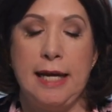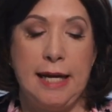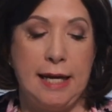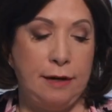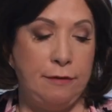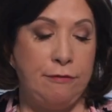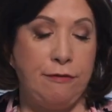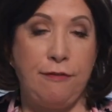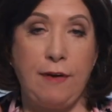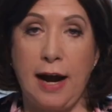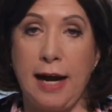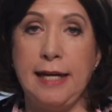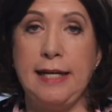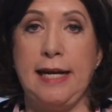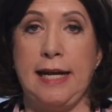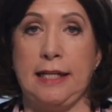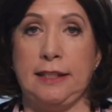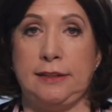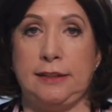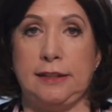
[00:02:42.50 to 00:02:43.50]
in
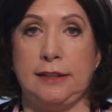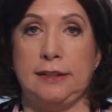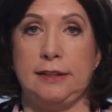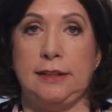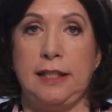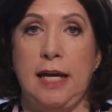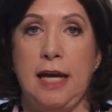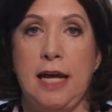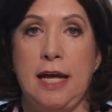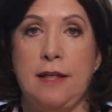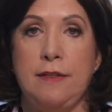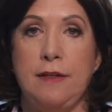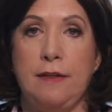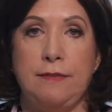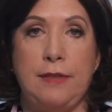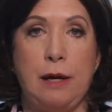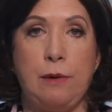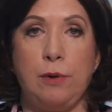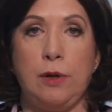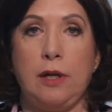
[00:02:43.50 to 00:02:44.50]
finances
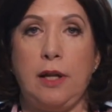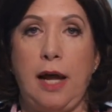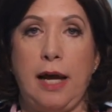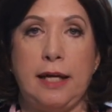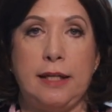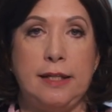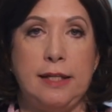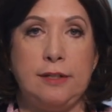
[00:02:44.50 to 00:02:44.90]
that they were like,